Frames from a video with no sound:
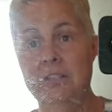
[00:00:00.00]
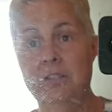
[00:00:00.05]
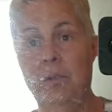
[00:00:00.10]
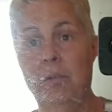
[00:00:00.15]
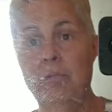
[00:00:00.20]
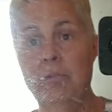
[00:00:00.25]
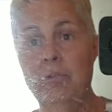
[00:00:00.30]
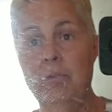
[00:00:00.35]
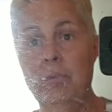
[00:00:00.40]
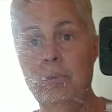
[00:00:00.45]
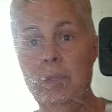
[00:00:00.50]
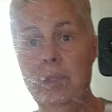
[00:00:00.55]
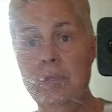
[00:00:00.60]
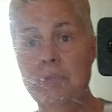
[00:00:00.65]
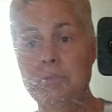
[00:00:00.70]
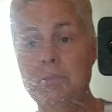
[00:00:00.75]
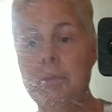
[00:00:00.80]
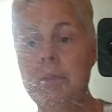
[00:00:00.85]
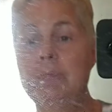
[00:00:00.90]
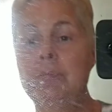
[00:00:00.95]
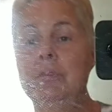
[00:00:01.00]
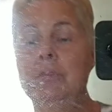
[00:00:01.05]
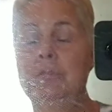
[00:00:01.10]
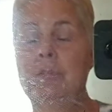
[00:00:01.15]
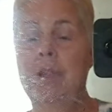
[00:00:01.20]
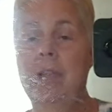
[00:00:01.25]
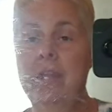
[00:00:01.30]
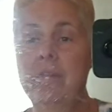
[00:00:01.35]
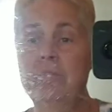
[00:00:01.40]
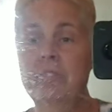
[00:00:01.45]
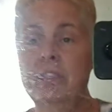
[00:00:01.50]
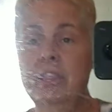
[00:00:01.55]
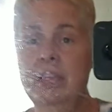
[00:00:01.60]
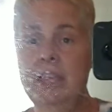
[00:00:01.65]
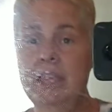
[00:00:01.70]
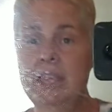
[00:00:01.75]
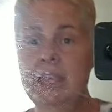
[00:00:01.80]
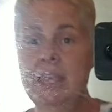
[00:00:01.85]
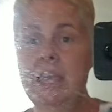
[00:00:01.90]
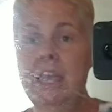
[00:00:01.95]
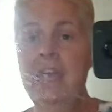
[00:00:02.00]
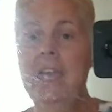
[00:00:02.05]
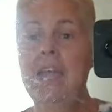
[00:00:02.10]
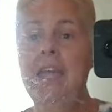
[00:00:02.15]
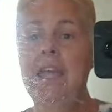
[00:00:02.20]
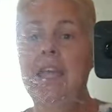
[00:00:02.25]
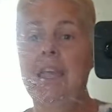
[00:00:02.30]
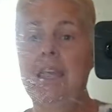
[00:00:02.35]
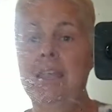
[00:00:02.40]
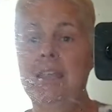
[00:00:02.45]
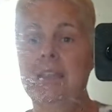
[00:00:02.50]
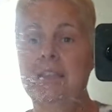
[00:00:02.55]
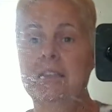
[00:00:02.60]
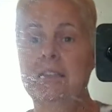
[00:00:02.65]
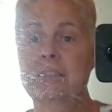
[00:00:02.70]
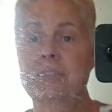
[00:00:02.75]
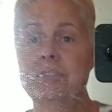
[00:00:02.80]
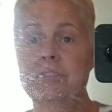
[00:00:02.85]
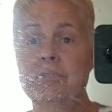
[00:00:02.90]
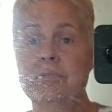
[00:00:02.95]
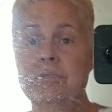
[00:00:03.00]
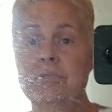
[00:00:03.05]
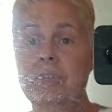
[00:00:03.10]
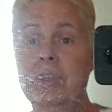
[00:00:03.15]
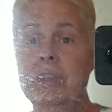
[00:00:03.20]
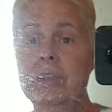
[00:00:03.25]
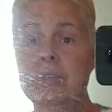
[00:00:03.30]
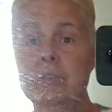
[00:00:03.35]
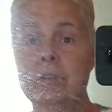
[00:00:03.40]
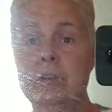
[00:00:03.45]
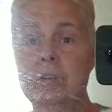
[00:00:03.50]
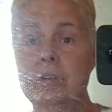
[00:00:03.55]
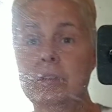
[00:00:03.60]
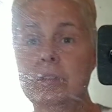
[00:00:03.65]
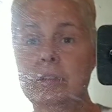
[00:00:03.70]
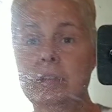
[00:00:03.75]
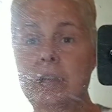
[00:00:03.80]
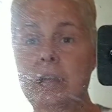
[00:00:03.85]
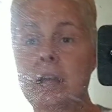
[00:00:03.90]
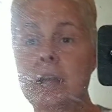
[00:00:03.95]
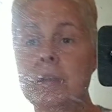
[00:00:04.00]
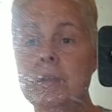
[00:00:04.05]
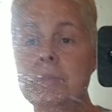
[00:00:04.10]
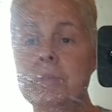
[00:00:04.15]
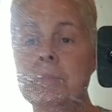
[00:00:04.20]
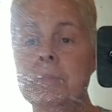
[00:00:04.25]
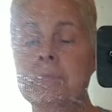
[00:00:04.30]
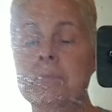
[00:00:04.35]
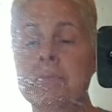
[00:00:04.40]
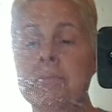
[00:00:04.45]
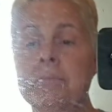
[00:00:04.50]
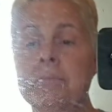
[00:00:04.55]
So if you're one of those people to try everything and you failed all the time,